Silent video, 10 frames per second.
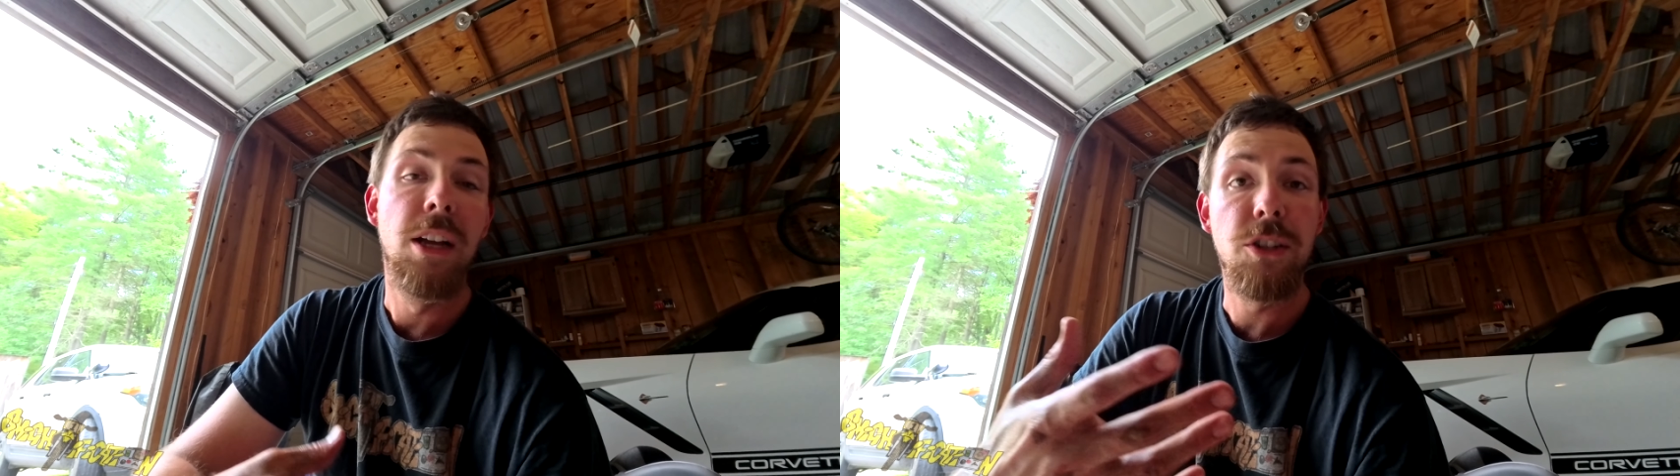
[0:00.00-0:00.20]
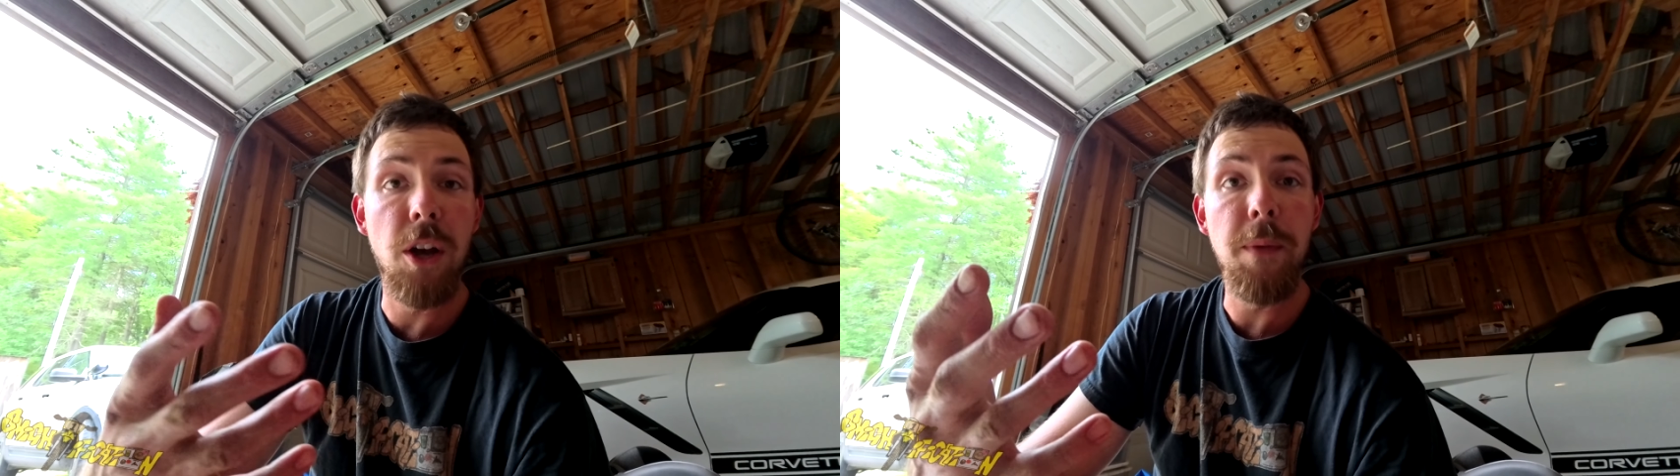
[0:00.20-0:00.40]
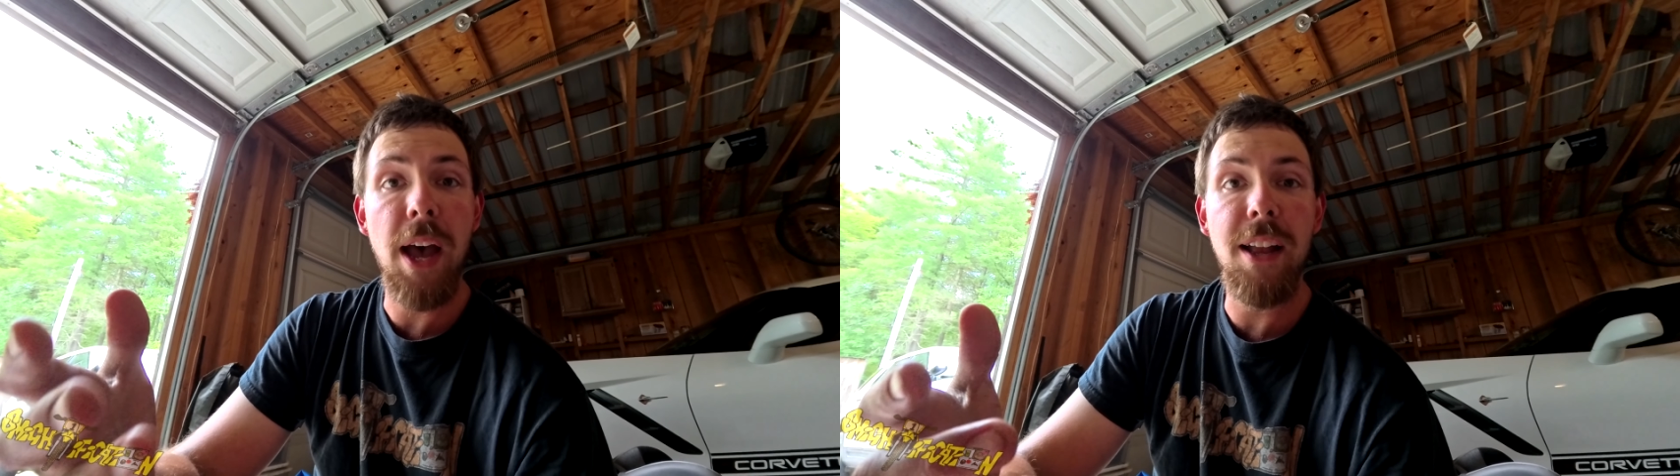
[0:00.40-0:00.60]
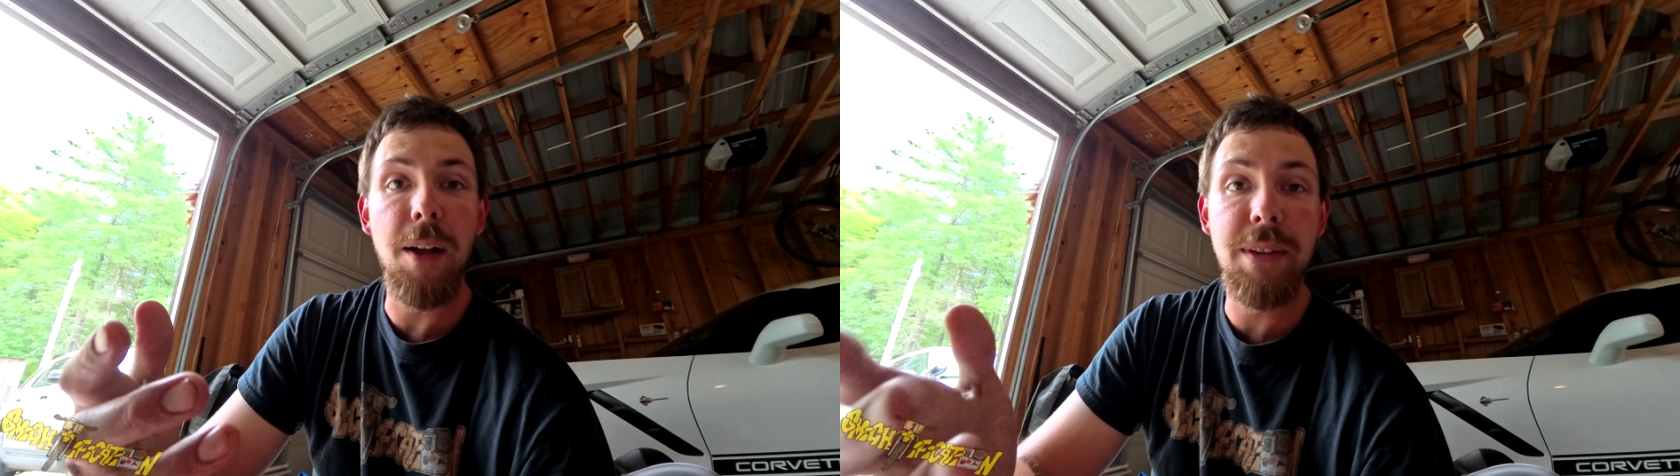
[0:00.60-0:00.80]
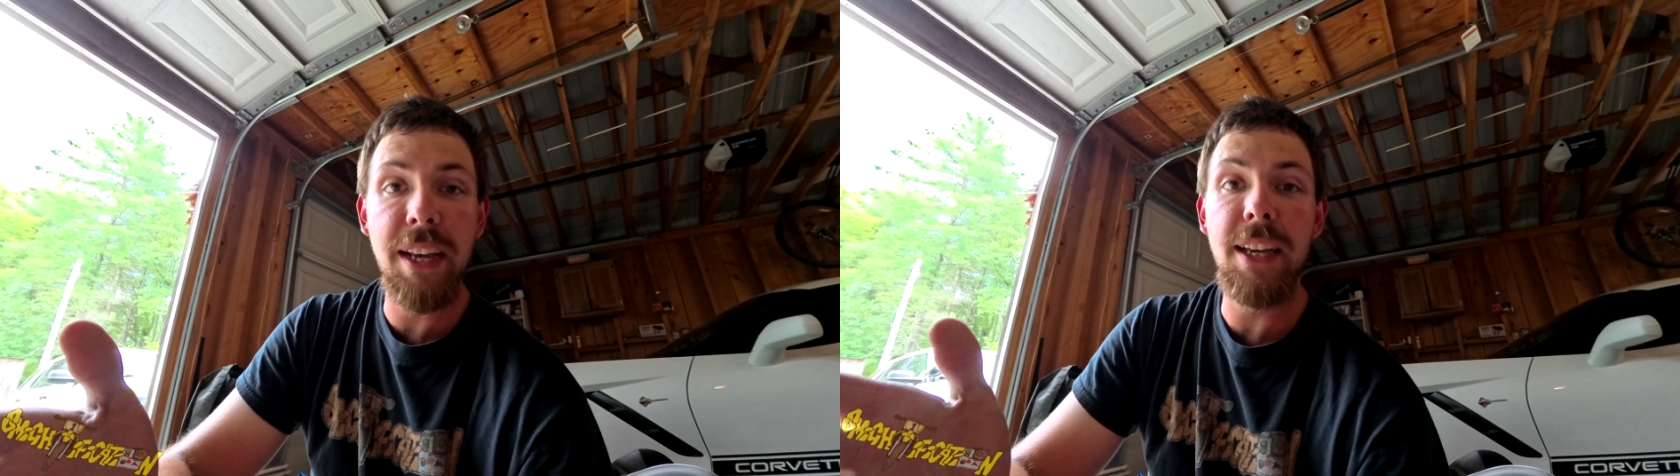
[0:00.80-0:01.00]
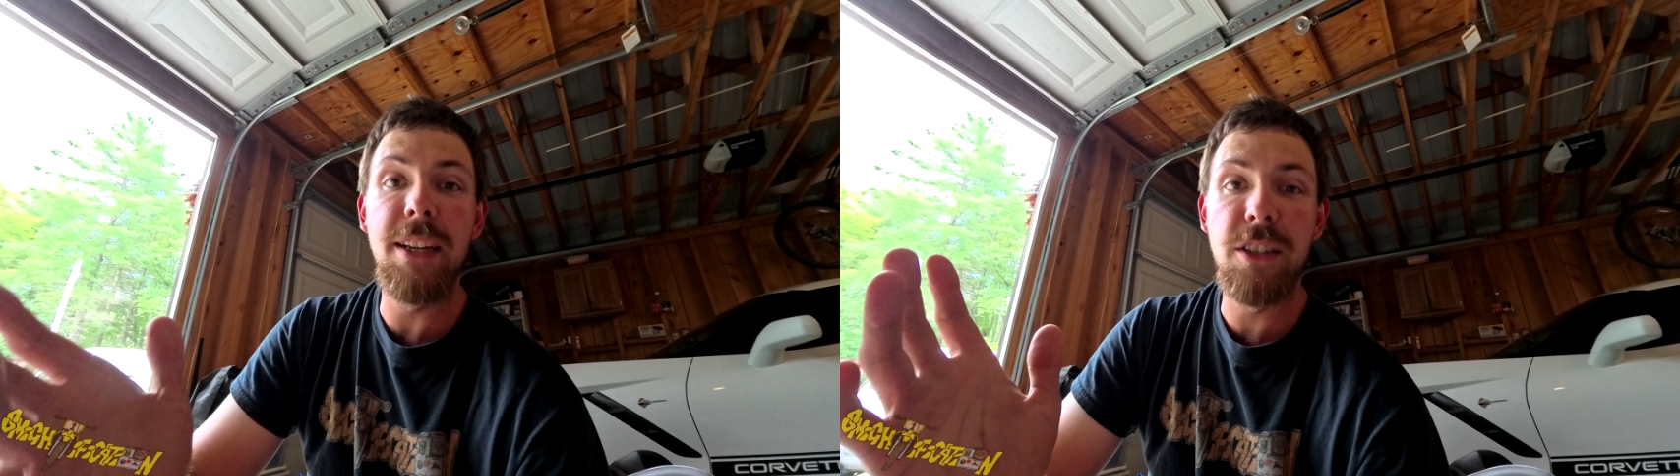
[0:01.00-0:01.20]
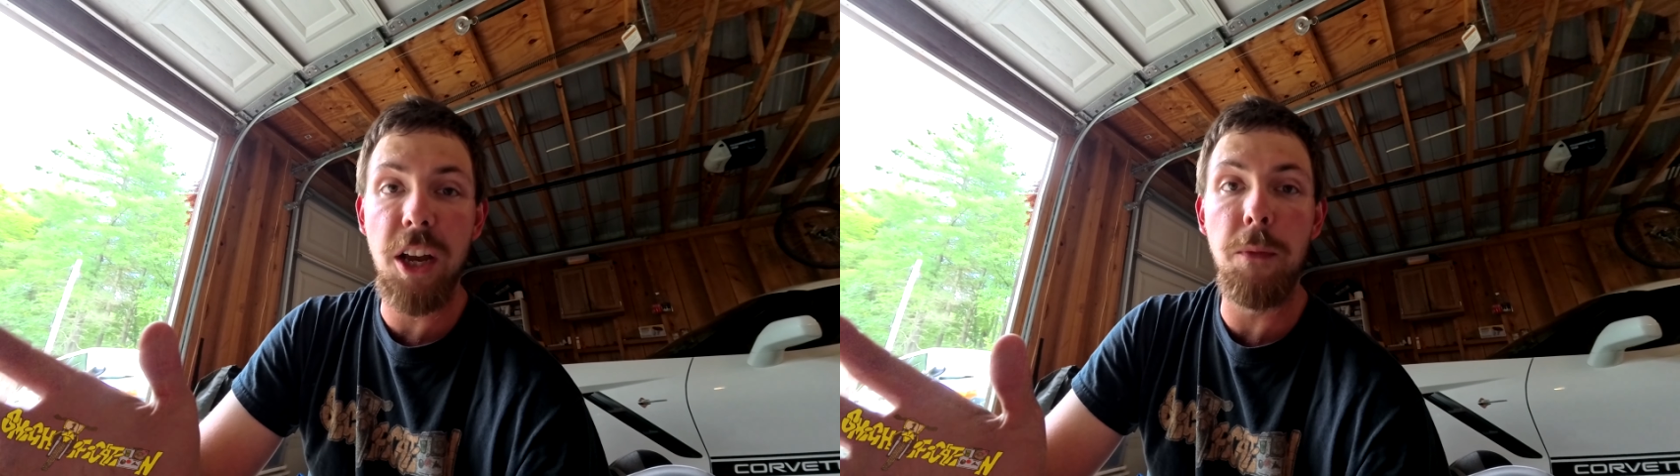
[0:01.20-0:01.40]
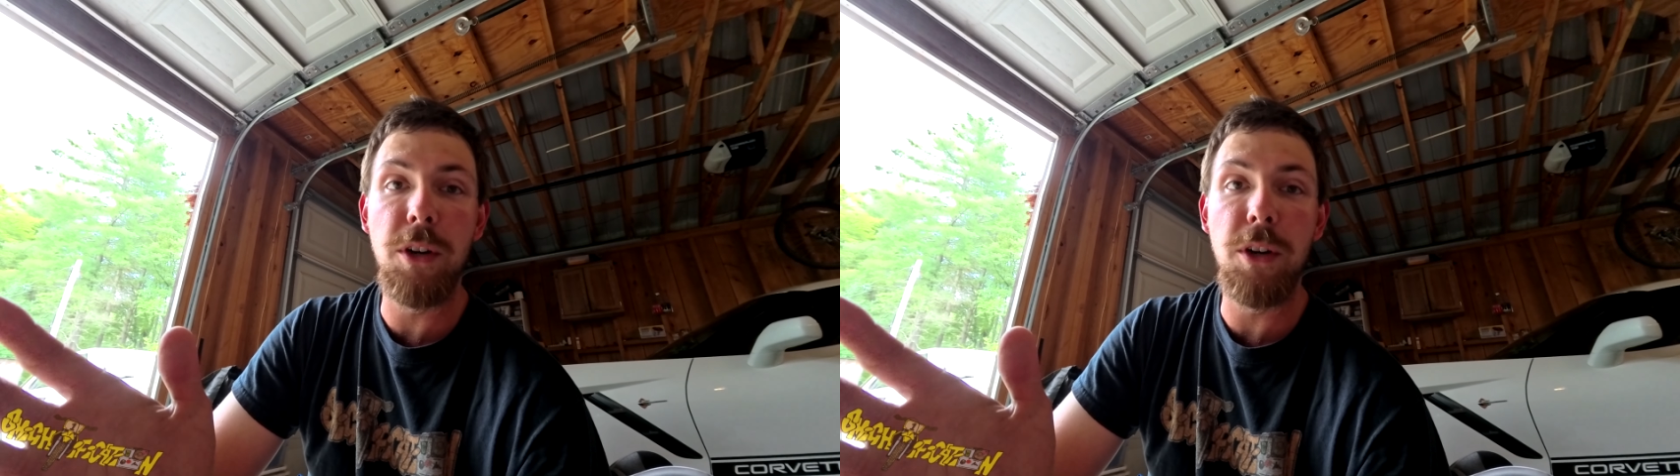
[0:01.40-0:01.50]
So I'm taking some